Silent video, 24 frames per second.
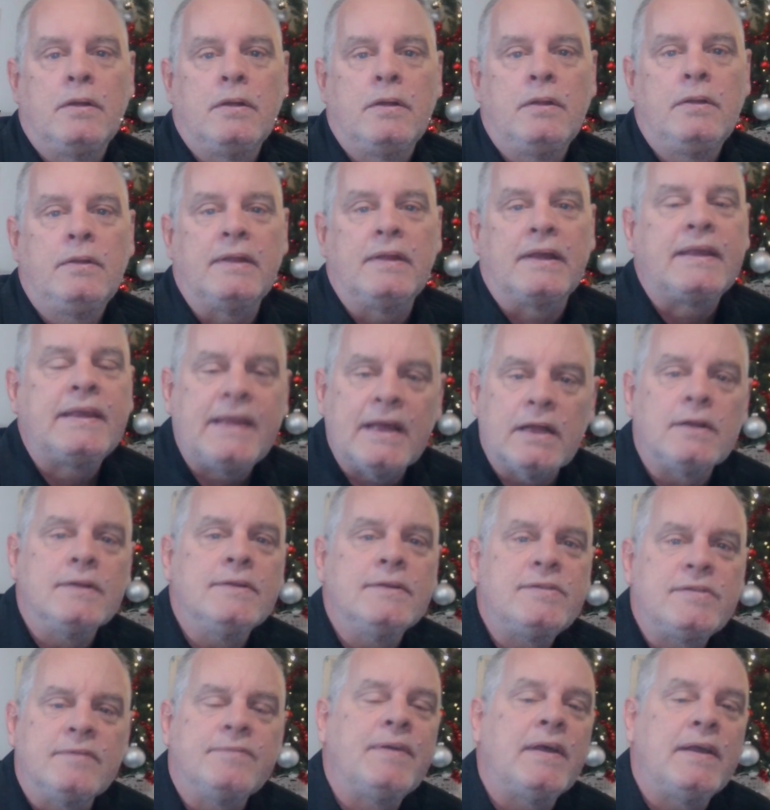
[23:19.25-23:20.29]
They're killing
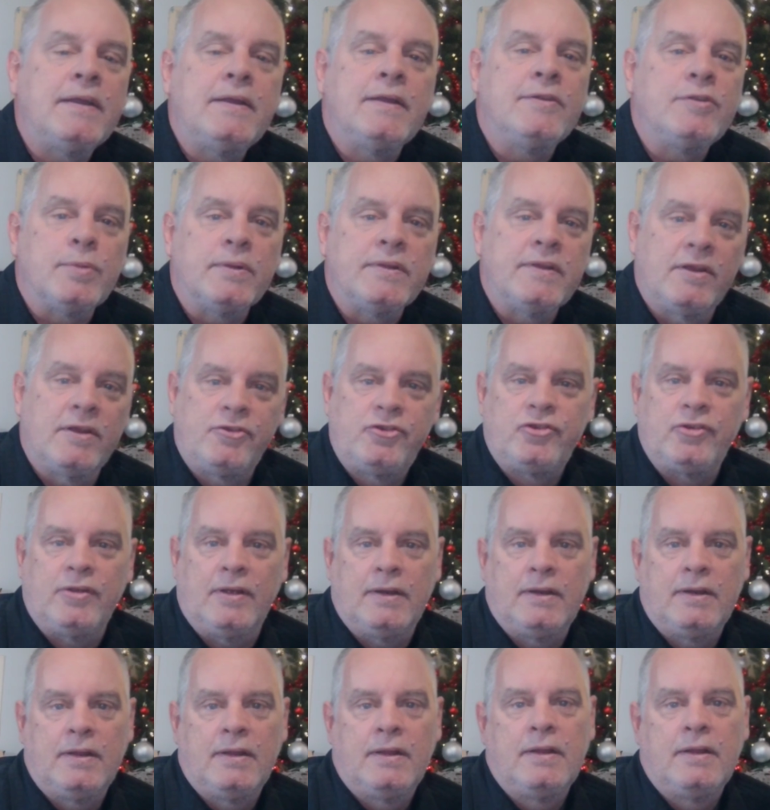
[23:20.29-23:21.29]
civilians with this shit.